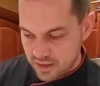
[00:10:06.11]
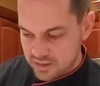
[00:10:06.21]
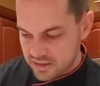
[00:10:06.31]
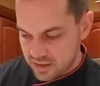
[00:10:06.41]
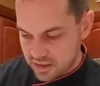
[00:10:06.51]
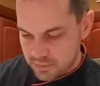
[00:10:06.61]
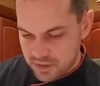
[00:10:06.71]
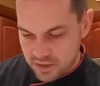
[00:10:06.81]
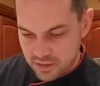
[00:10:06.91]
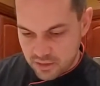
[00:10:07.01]
because they're gonna
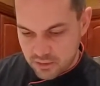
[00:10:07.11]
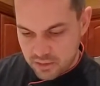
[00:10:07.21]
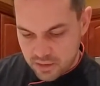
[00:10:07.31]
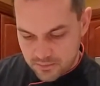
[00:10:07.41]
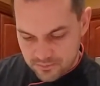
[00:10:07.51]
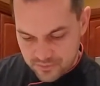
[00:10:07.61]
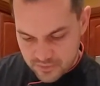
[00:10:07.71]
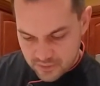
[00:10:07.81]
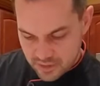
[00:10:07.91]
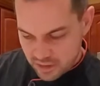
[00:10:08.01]
be a little
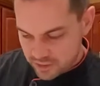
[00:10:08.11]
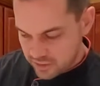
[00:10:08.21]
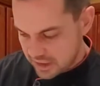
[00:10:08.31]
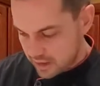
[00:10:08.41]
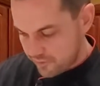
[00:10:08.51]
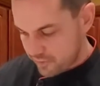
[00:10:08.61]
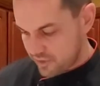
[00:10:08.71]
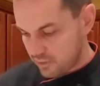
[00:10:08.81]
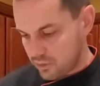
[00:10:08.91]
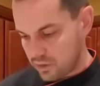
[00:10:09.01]
hard to get off when
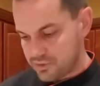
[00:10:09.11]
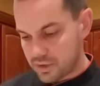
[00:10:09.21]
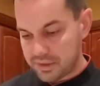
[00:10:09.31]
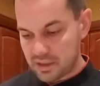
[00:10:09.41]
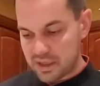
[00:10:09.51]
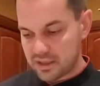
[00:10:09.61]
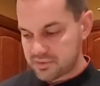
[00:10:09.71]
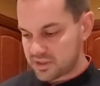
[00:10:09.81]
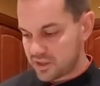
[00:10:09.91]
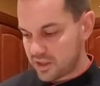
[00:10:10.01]
they're warm. So I'm gonna let them
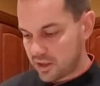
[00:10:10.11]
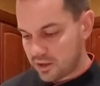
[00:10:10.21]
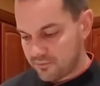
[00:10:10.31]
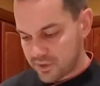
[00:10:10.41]
sit here.